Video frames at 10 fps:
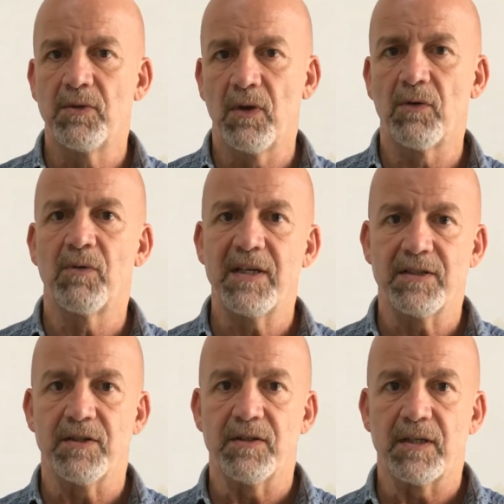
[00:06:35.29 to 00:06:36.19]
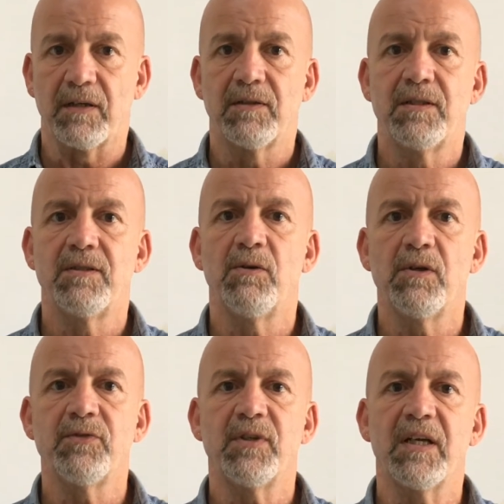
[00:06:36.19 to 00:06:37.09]
too long researching. Do
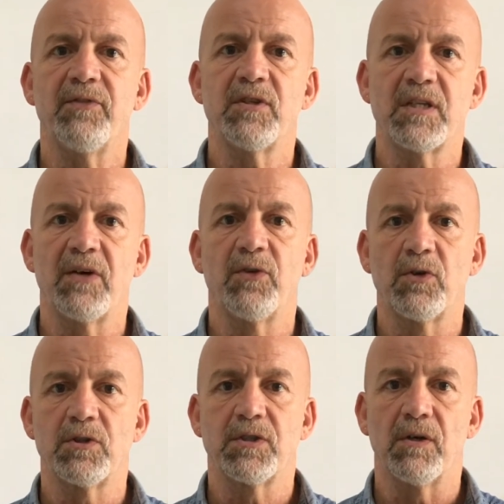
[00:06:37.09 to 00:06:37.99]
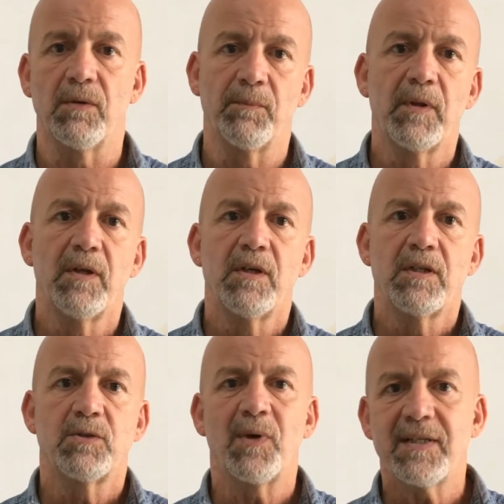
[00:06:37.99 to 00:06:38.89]
enough to give yourself a good start.
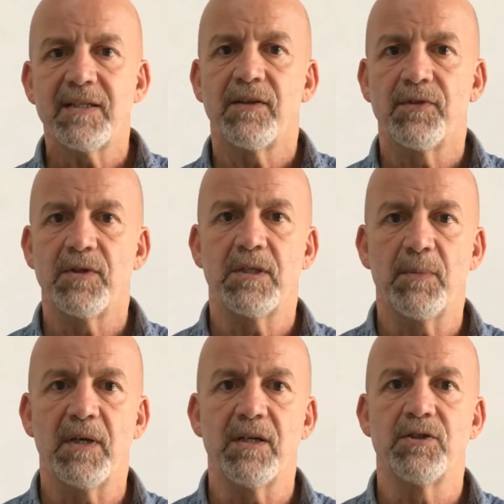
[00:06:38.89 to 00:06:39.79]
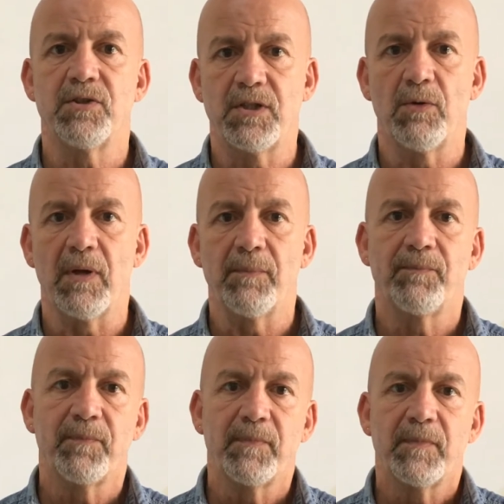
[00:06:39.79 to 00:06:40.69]
20 to 30 minutes should do it.
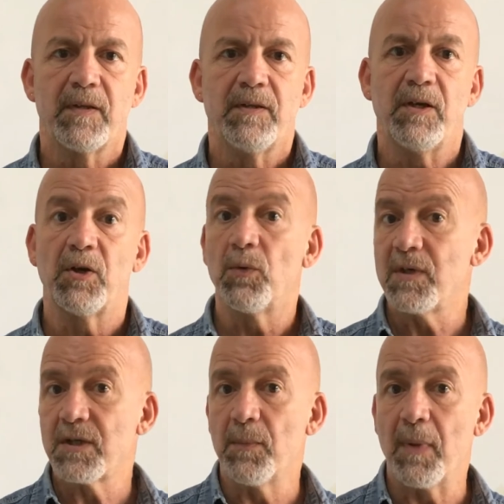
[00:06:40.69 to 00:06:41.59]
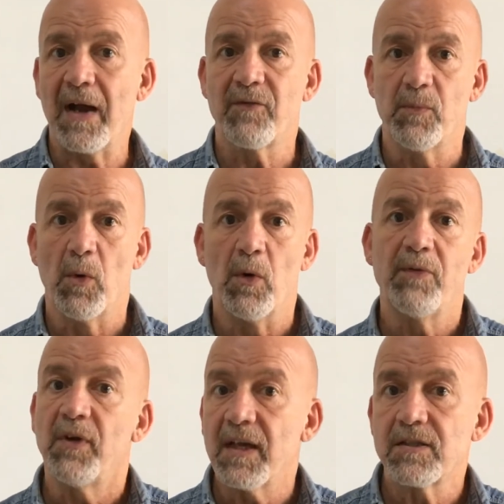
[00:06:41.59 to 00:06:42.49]
You can always come back for more
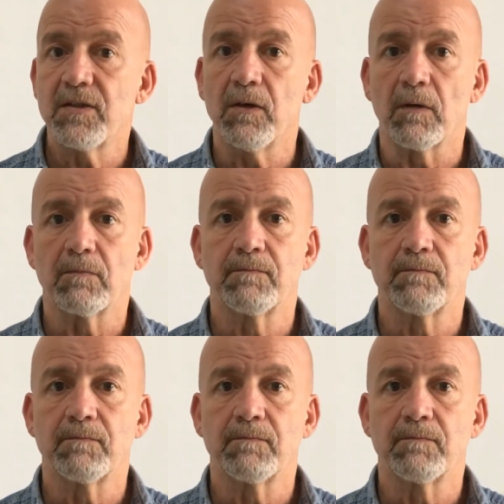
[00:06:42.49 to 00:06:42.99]
if you get stuck.